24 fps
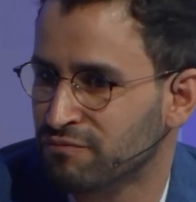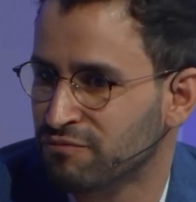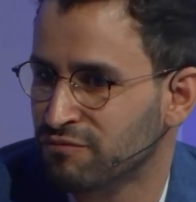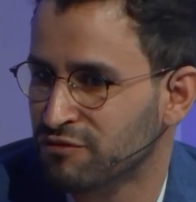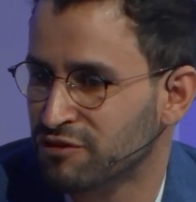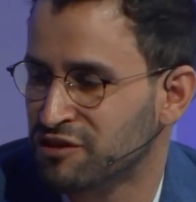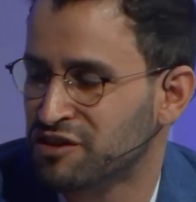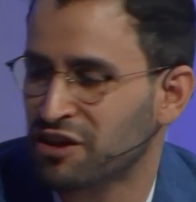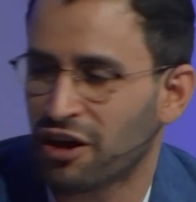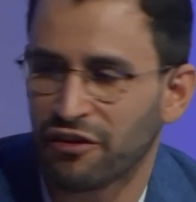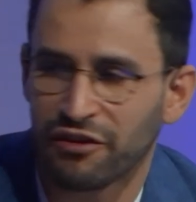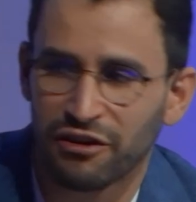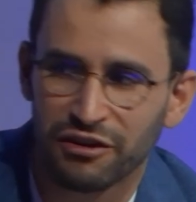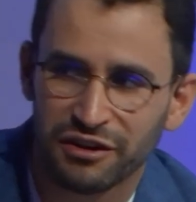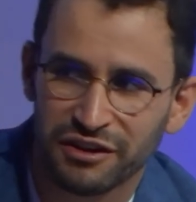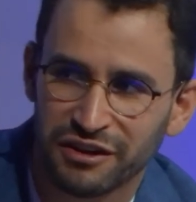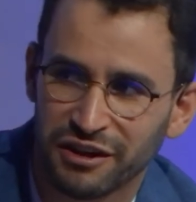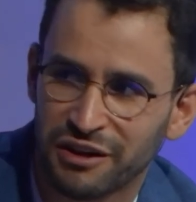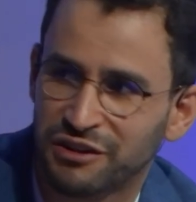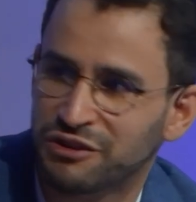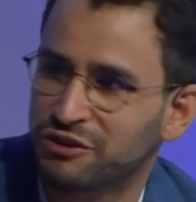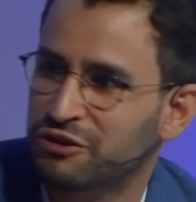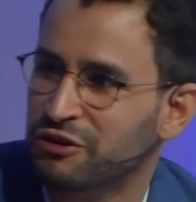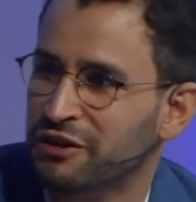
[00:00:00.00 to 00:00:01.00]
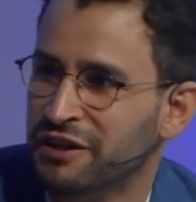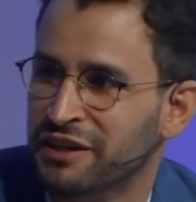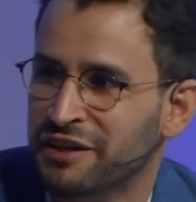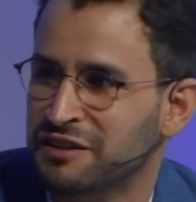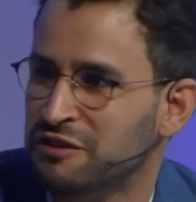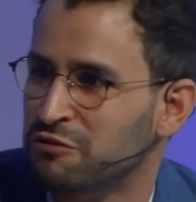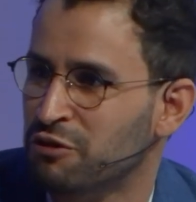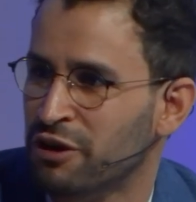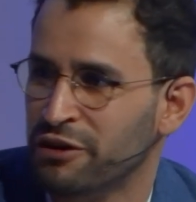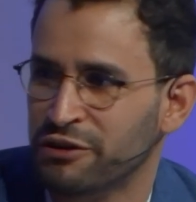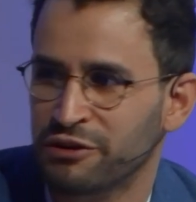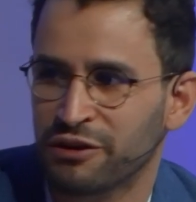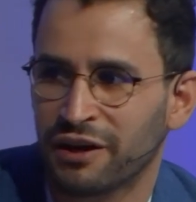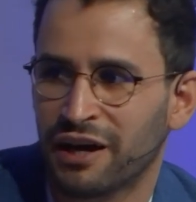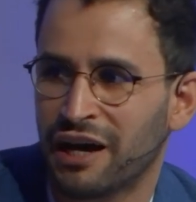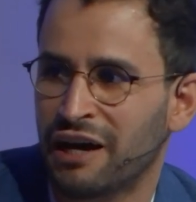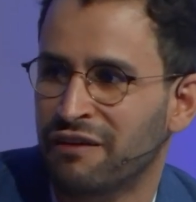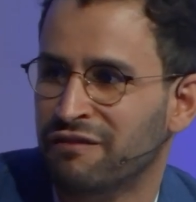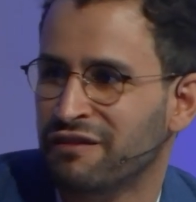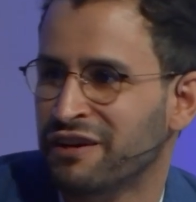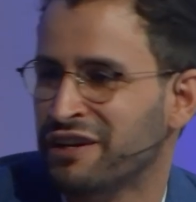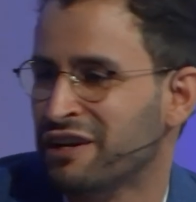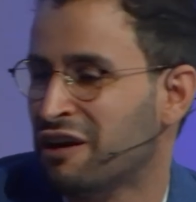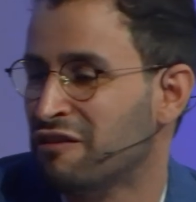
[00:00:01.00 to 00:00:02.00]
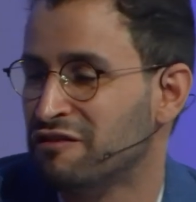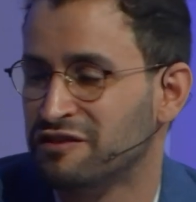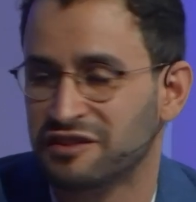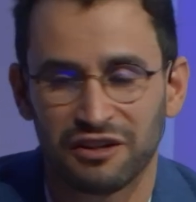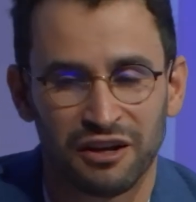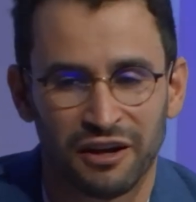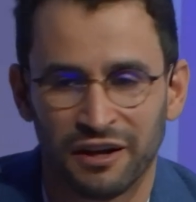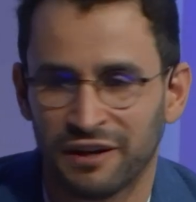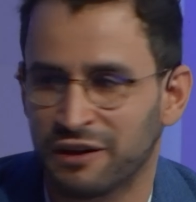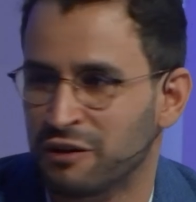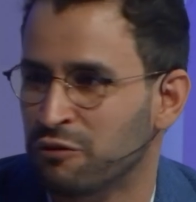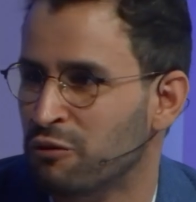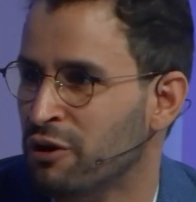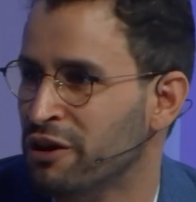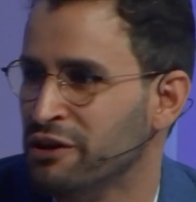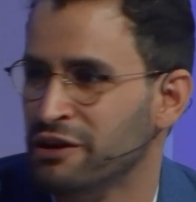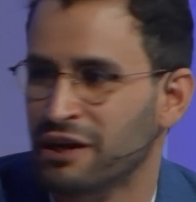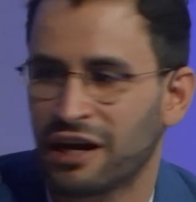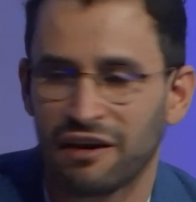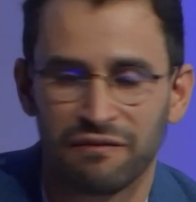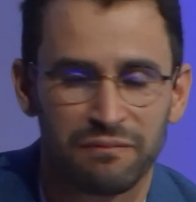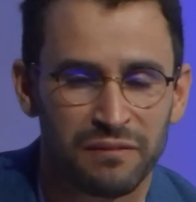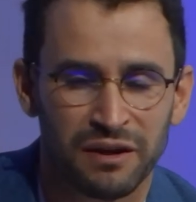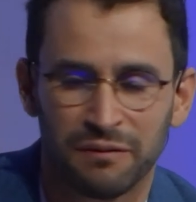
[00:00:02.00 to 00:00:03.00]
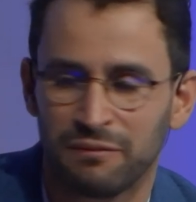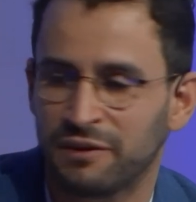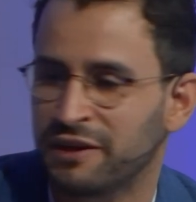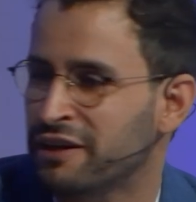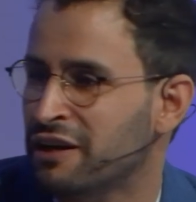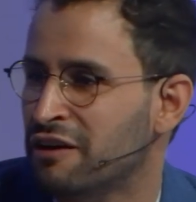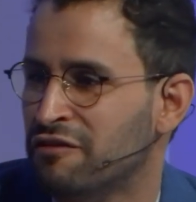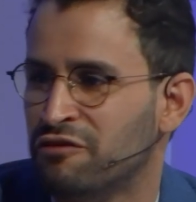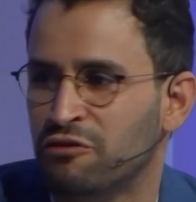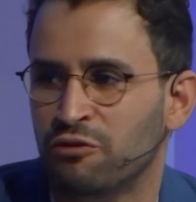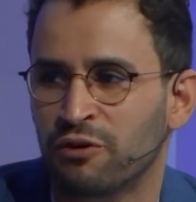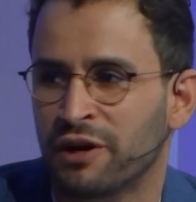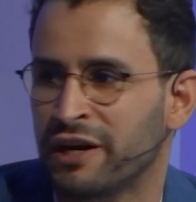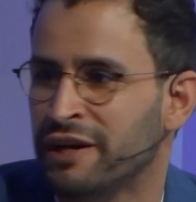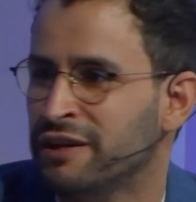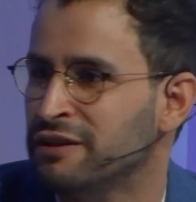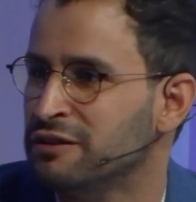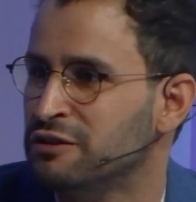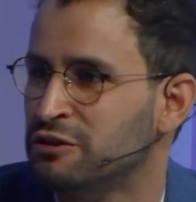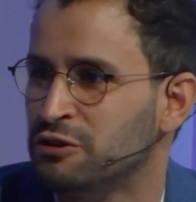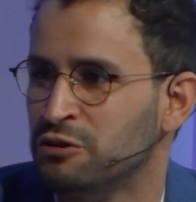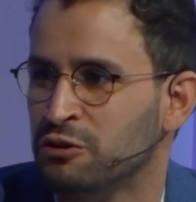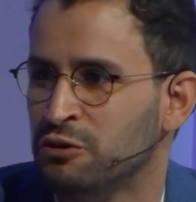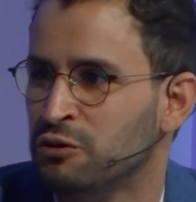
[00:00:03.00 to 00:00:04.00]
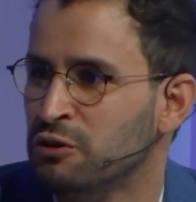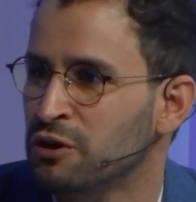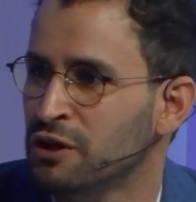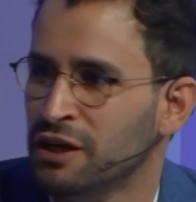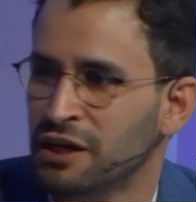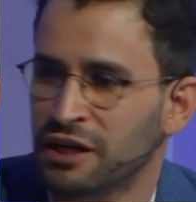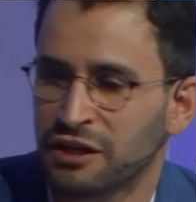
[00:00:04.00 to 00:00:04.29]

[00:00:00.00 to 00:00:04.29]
southern countries where you have enough sun, where you have maybe enough wind to